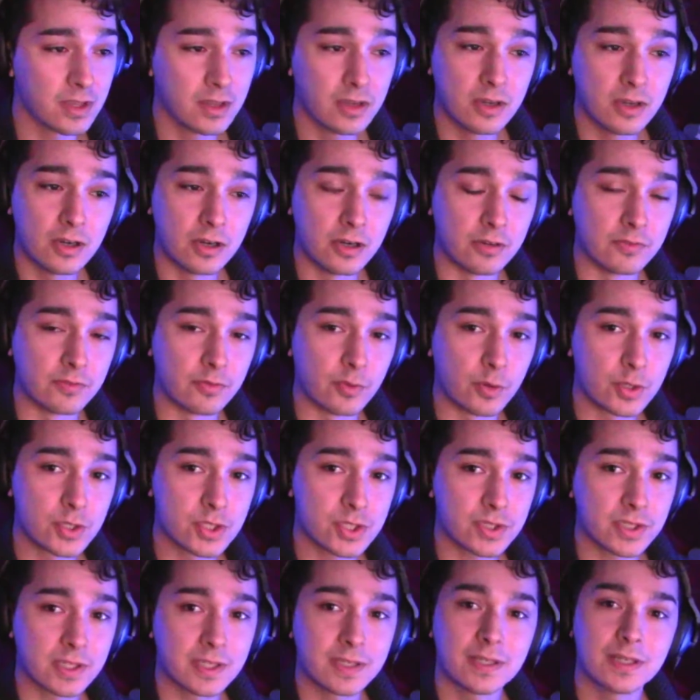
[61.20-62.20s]

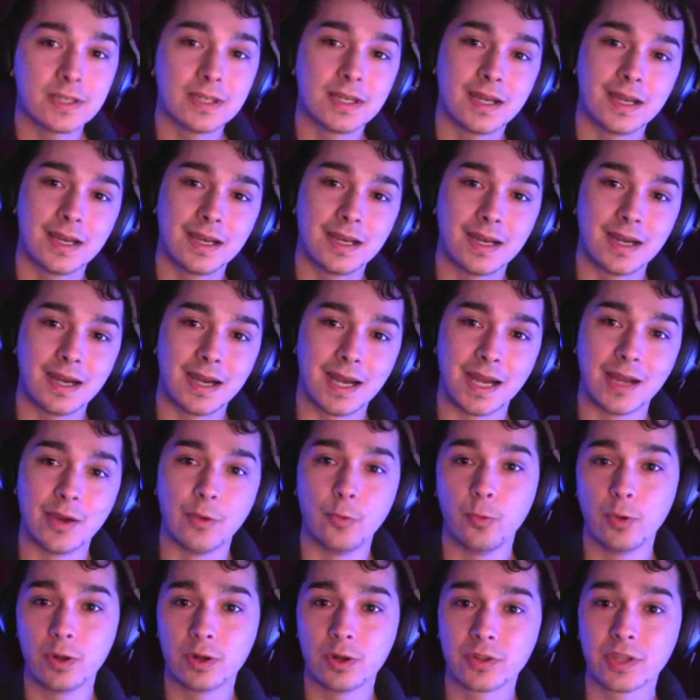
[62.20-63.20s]
Unfortunately, I
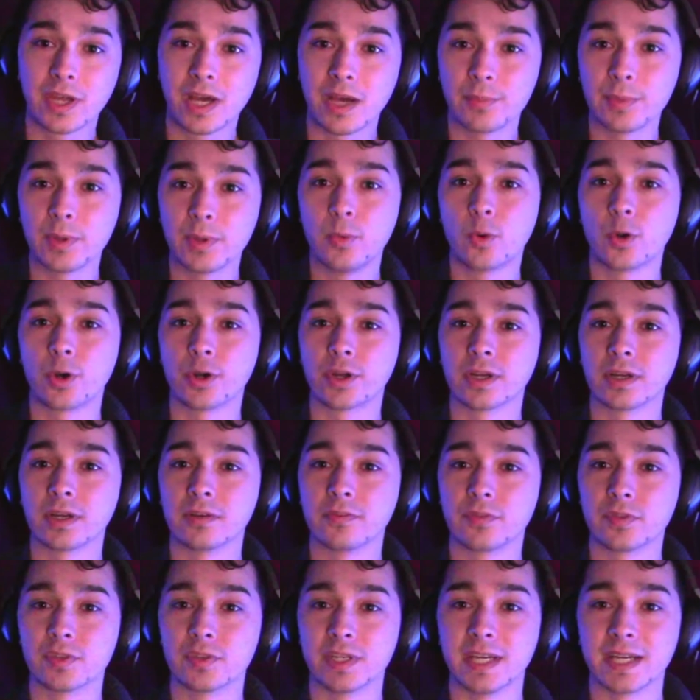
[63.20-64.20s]
will not be working
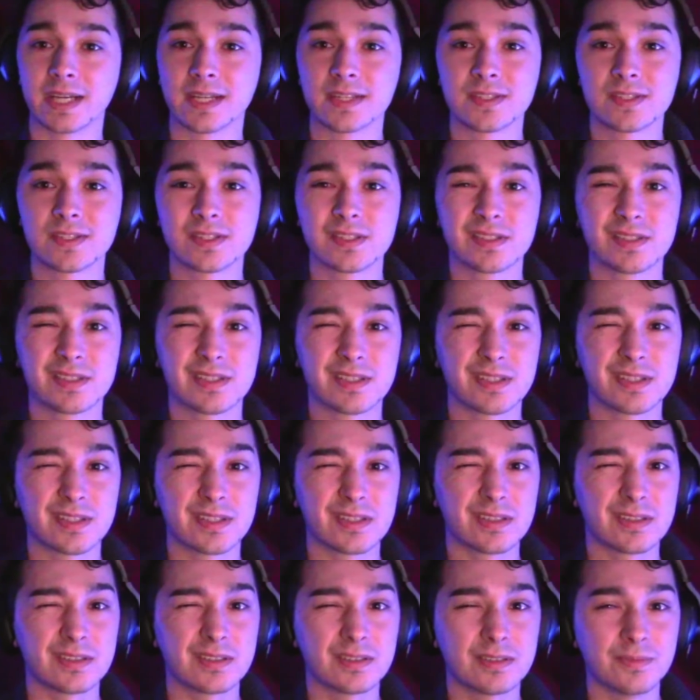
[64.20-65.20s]
for the next
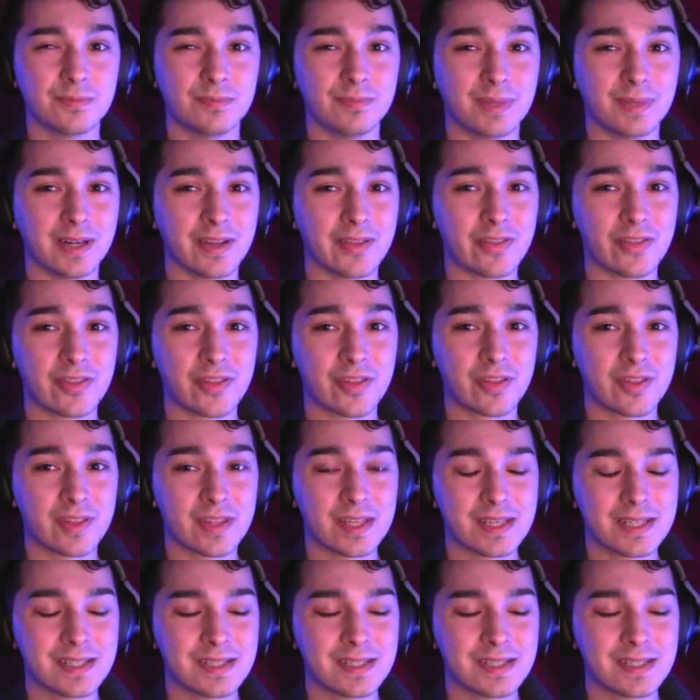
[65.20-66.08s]
month,